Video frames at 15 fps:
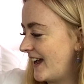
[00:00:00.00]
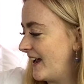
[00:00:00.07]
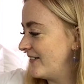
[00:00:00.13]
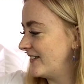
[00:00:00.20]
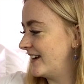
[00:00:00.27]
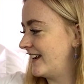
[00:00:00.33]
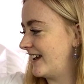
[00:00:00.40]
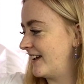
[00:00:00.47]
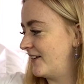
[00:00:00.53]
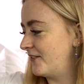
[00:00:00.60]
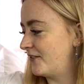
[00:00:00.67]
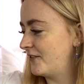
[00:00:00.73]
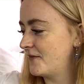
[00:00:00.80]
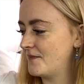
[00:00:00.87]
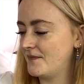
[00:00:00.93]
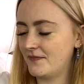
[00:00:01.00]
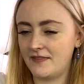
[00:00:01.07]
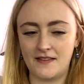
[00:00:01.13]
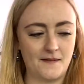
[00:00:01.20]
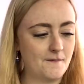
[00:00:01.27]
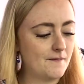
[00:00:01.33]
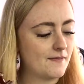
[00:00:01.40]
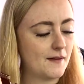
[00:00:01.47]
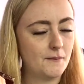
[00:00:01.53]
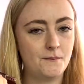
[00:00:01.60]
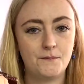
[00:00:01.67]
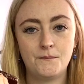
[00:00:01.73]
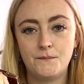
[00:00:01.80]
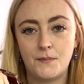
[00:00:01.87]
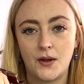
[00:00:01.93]
I'm gonna give
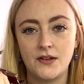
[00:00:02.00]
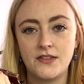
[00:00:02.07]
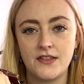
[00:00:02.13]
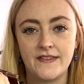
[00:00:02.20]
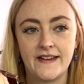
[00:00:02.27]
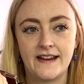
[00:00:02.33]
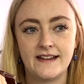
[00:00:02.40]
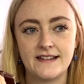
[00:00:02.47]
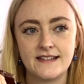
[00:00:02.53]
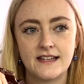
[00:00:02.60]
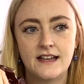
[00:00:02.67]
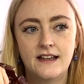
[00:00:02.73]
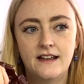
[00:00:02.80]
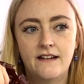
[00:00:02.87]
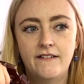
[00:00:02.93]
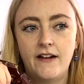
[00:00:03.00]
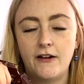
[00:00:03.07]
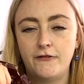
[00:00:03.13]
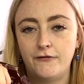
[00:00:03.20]
both of these a